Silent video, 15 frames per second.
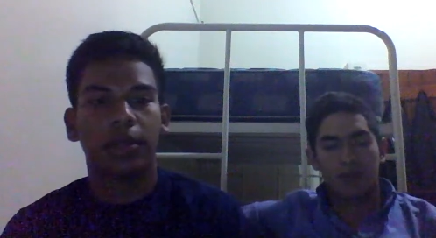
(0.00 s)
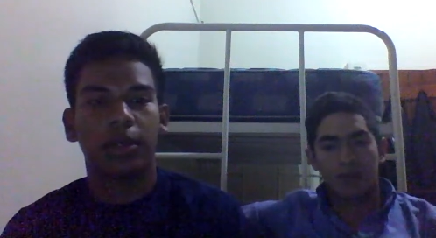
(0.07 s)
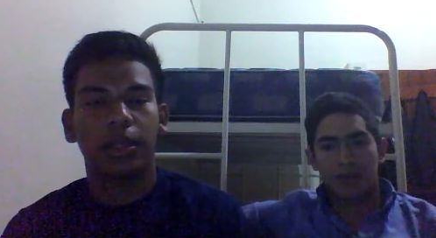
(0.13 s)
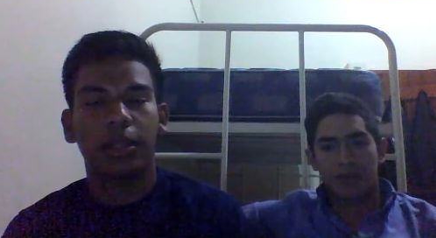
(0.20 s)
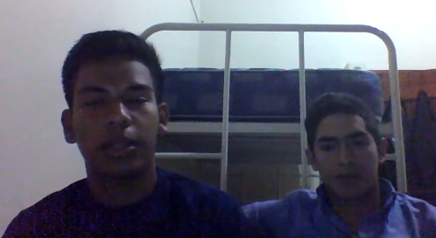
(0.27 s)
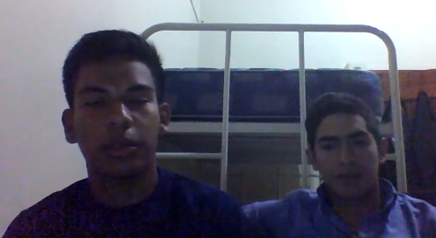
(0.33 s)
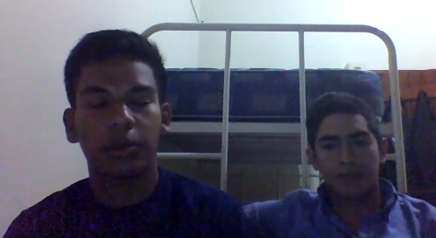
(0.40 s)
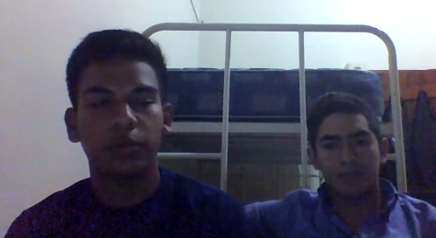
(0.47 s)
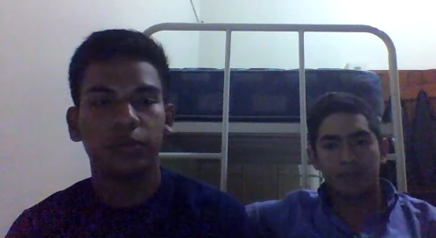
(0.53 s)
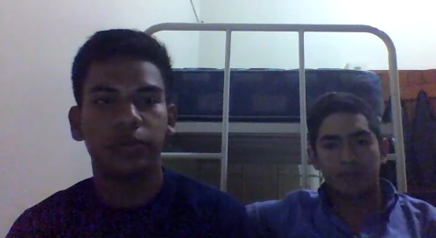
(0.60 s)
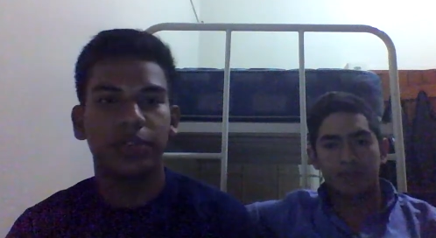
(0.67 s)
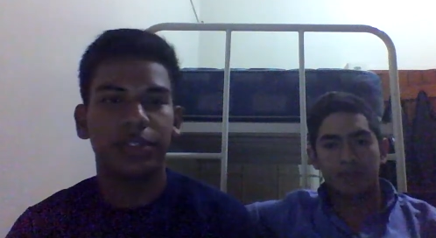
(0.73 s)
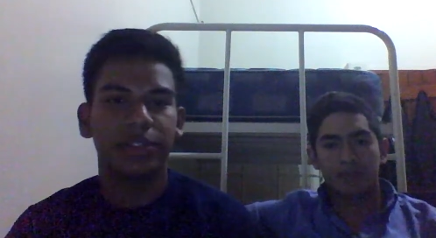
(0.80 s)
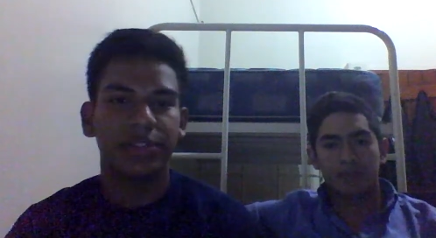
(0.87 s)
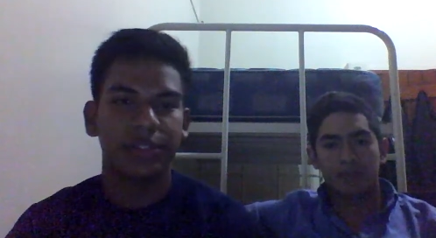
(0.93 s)
Speaker 1: Hello,
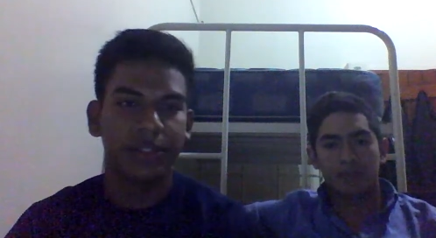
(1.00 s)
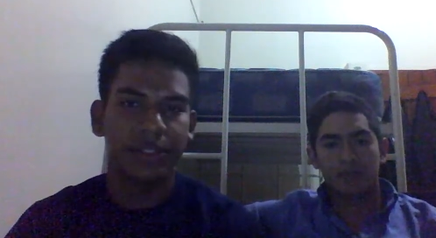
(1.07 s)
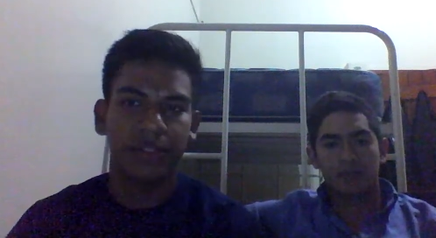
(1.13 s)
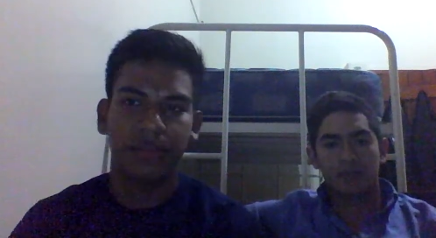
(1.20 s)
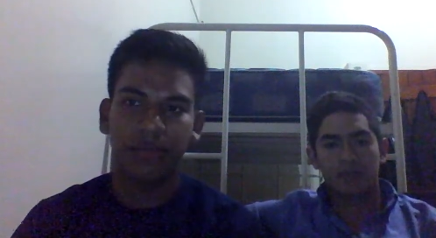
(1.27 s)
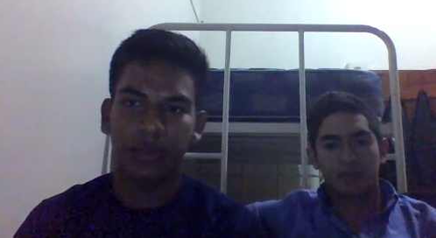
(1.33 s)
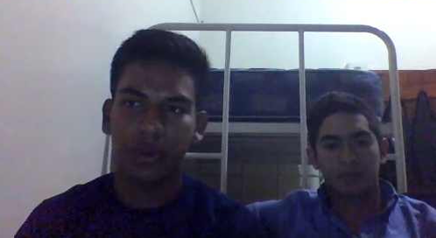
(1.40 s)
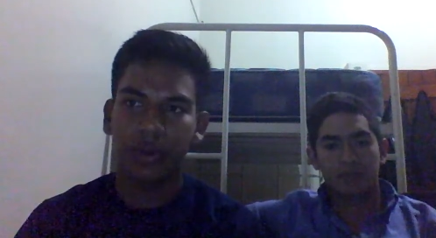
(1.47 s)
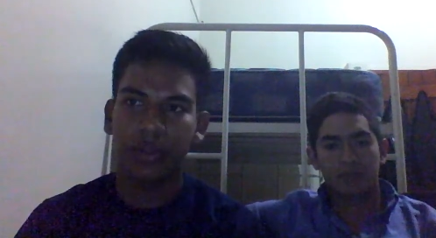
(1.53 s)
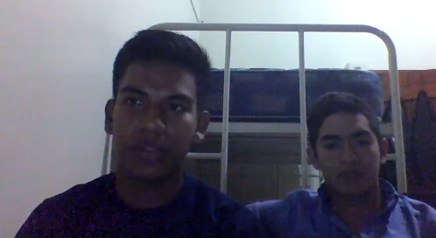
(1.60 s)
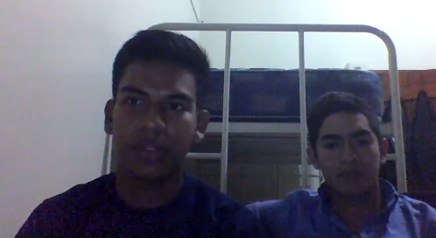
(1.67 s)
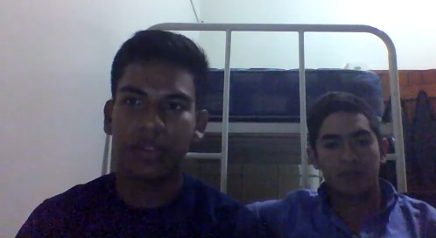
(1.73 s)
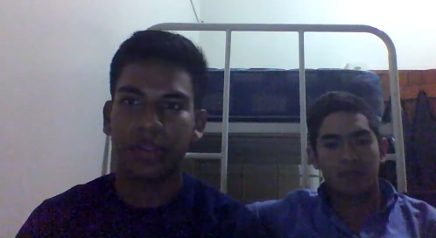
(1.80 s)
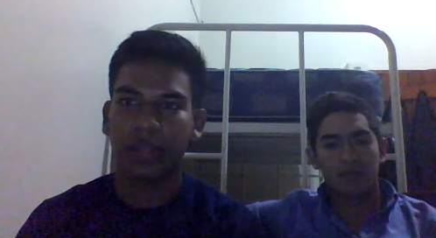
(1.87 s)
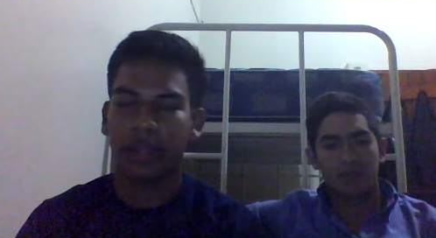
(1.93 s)
this is
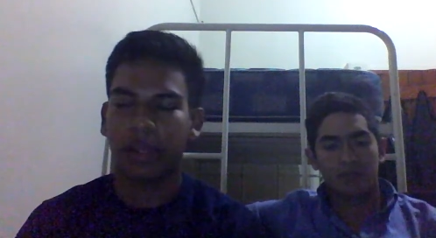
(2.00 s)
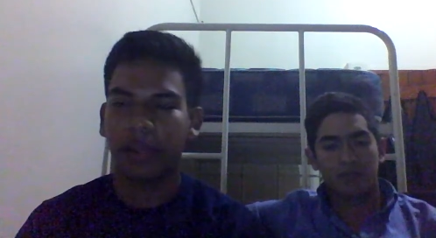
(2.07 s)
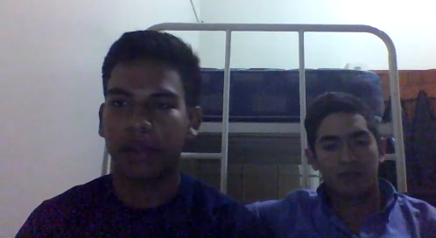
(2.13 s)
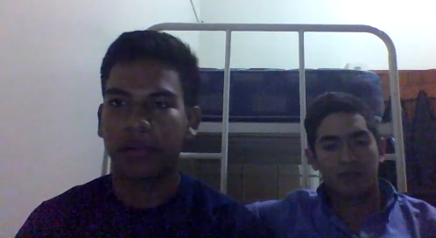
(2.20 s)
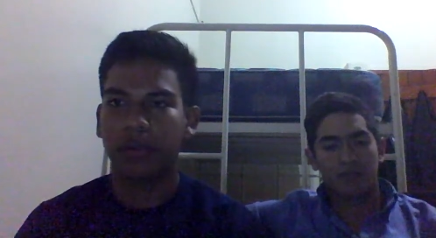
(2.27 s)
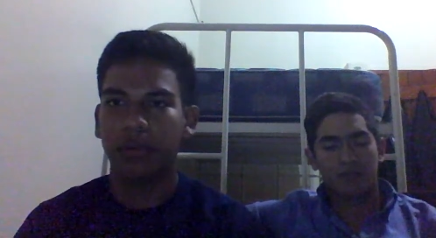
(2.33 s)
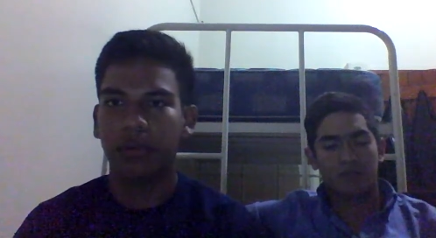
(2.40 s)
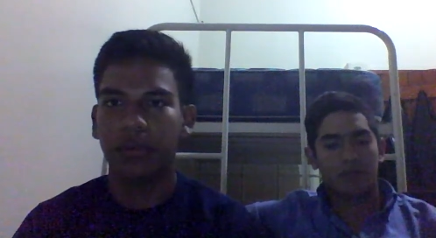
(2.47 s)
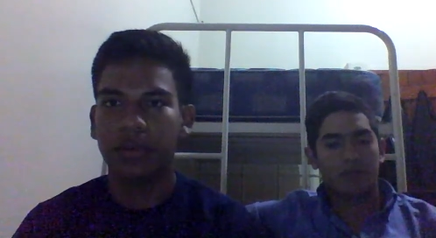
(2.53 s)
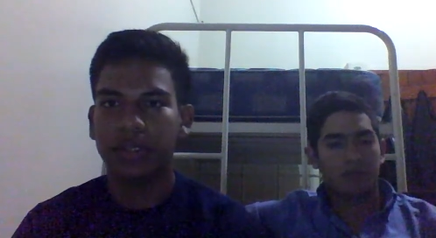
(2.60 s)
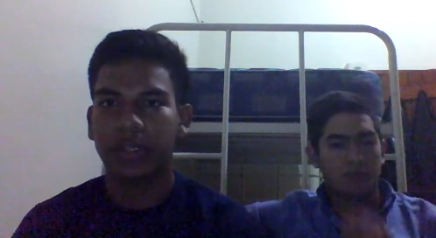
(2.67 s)
Boris and Luis